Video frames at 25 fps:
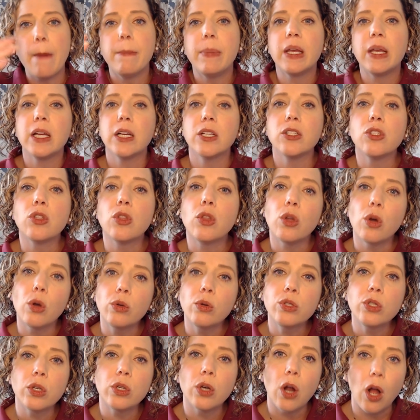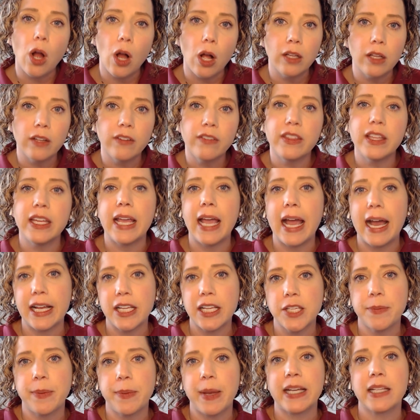because those are all of the
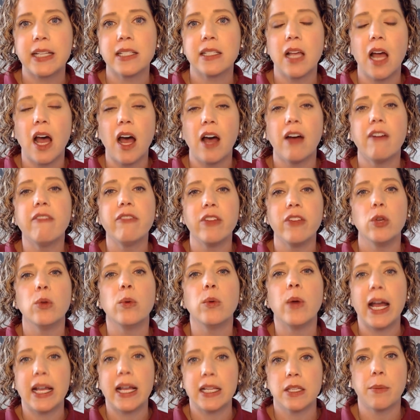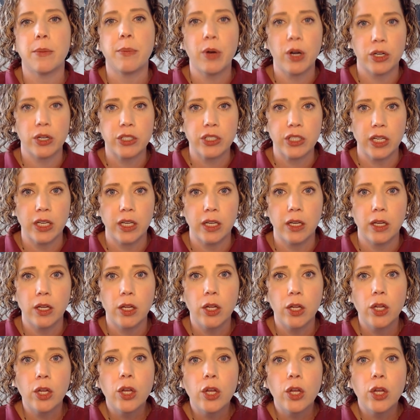aspects of you as a person.